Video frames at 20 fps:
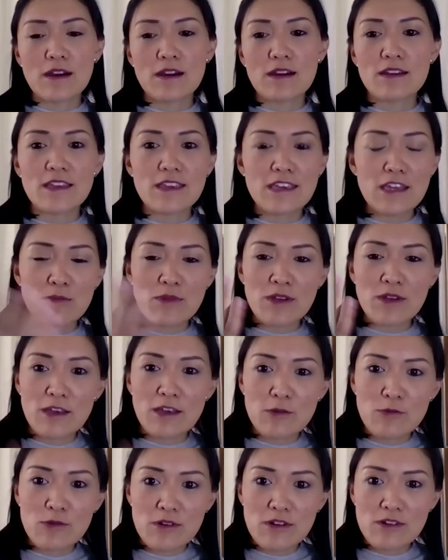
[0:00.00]
Guillermo and I
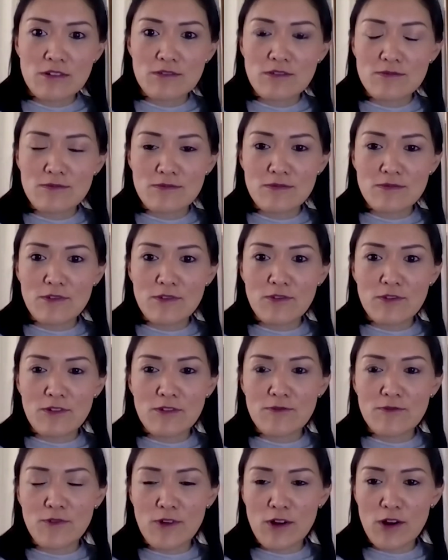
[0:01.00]
were
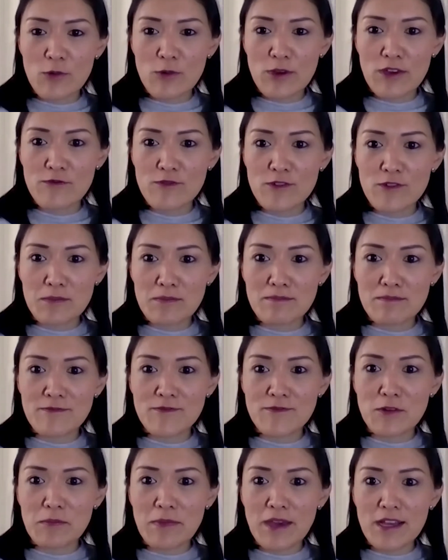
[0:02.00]
far away from
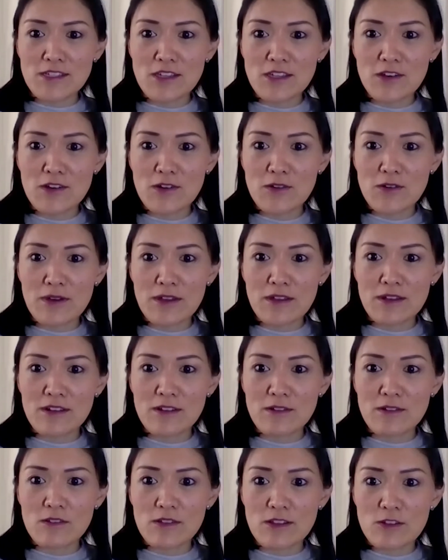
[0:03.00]
Mexico and
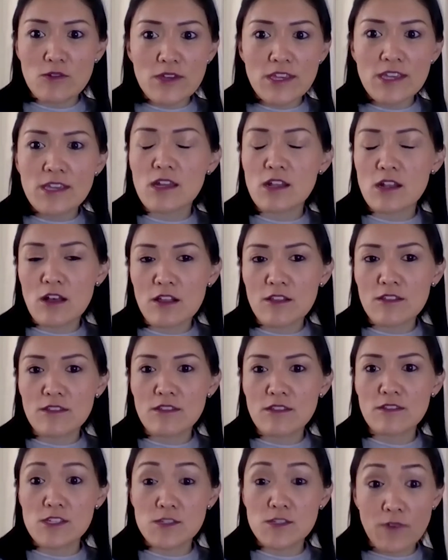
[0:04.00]
looking at all
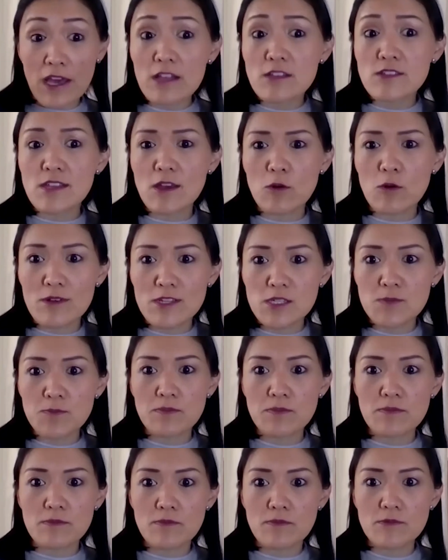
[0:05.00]
this violence that was
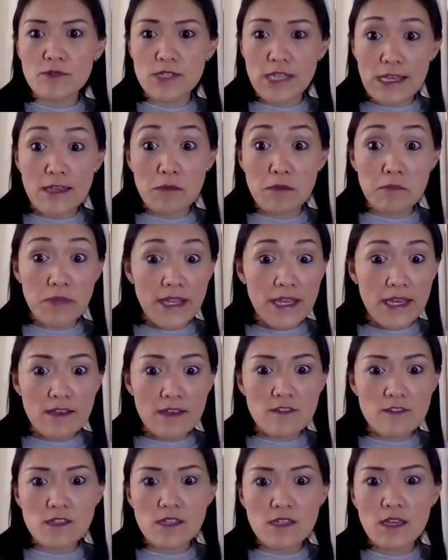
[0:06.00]
taking
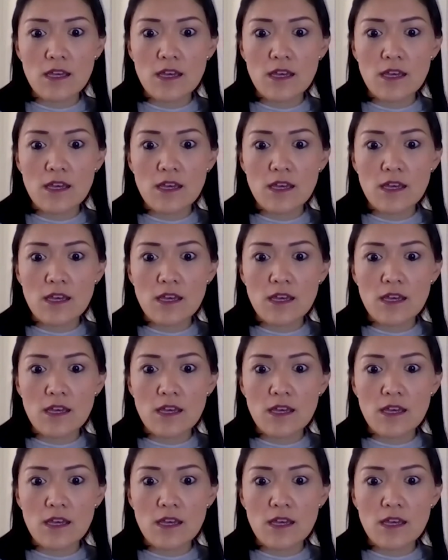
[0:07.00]
place.